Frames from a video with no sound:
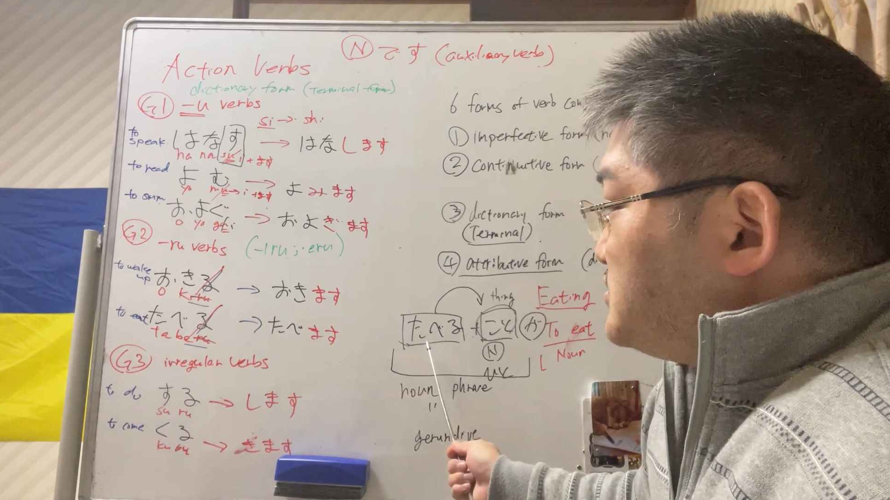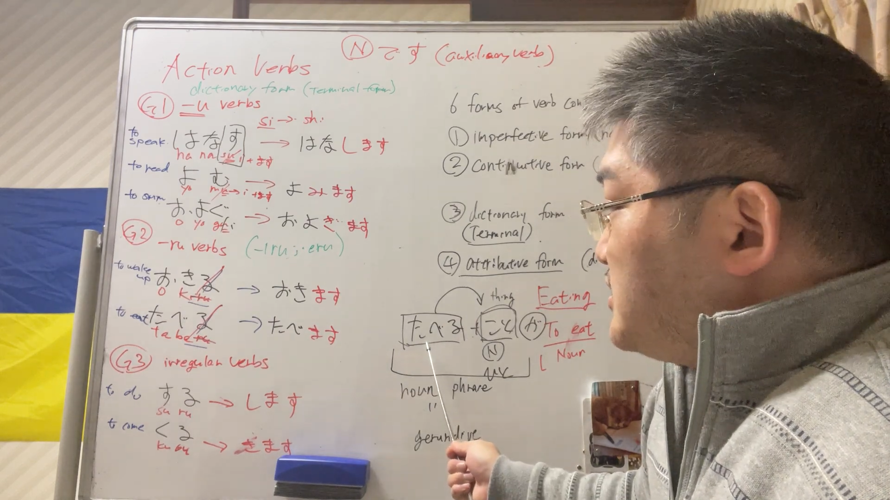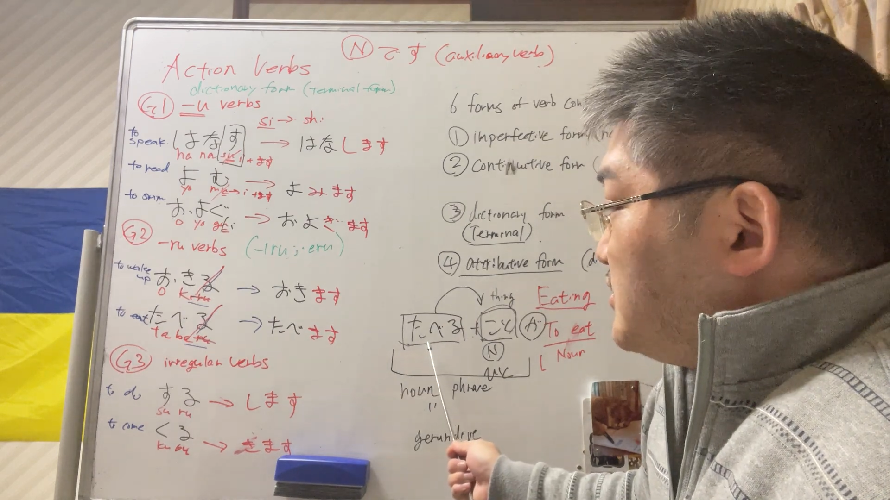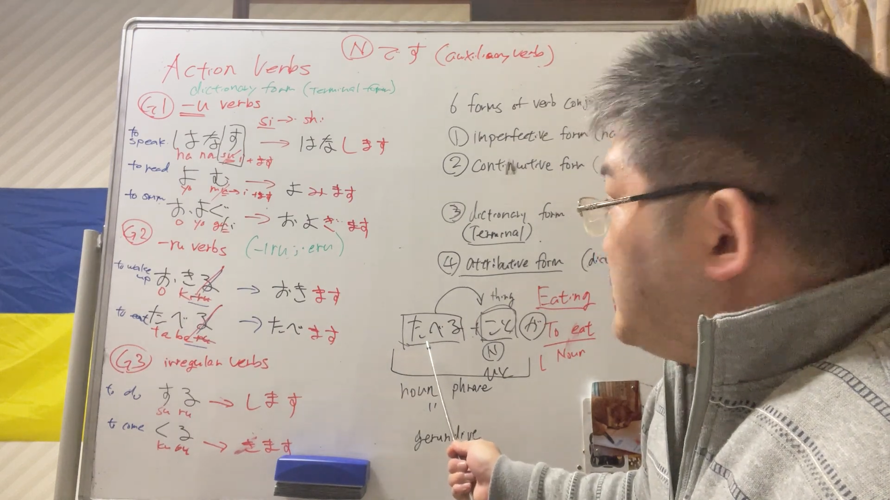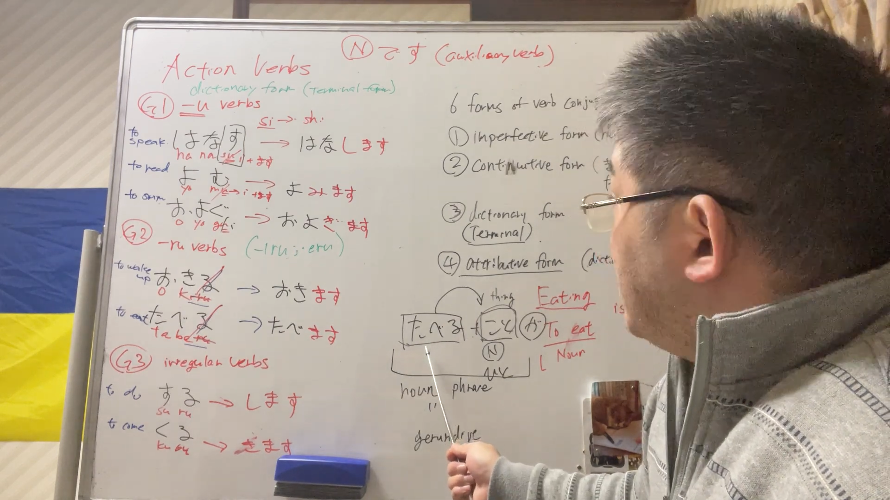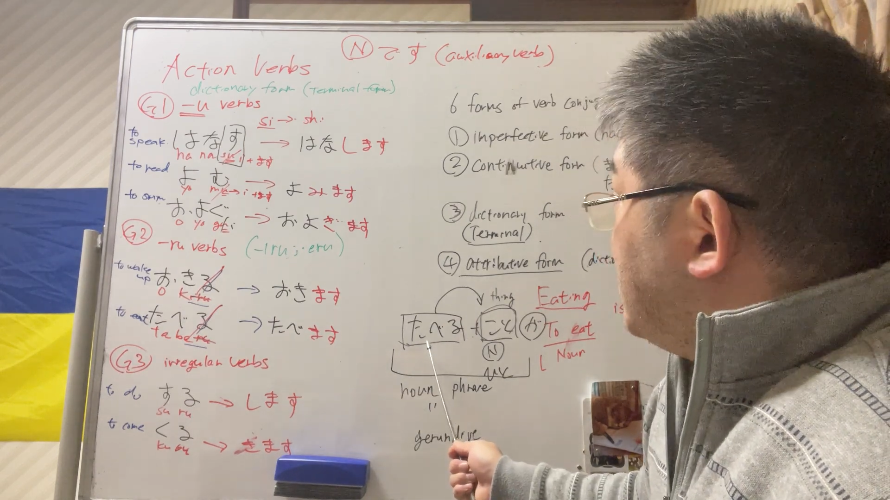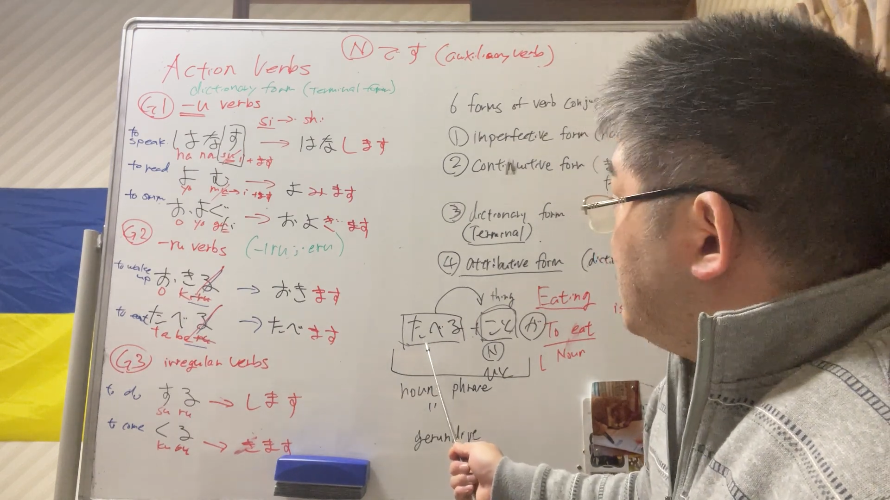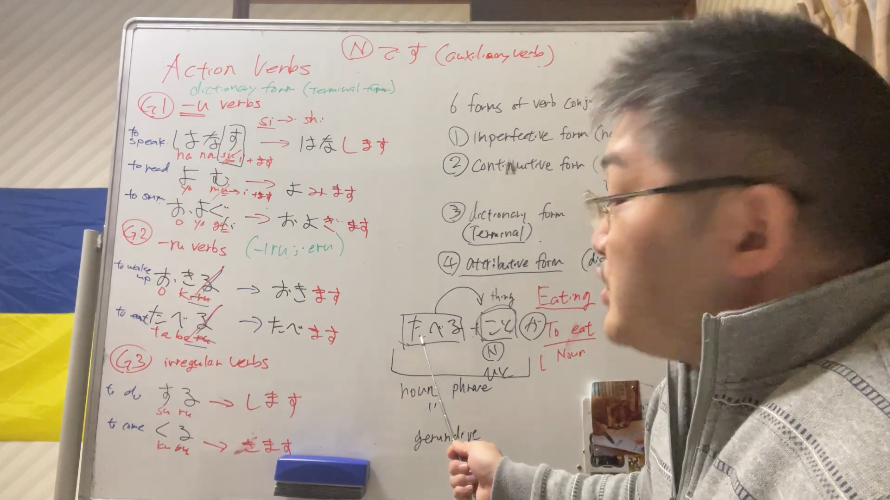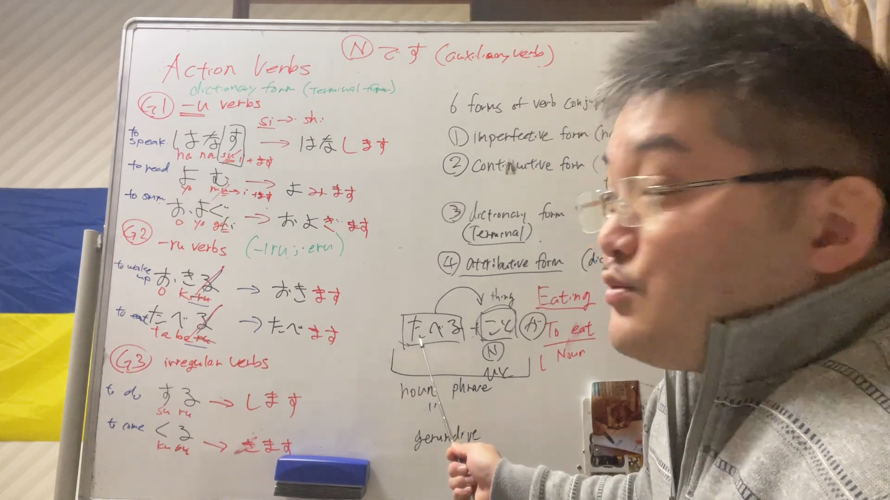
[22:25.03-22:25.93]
the we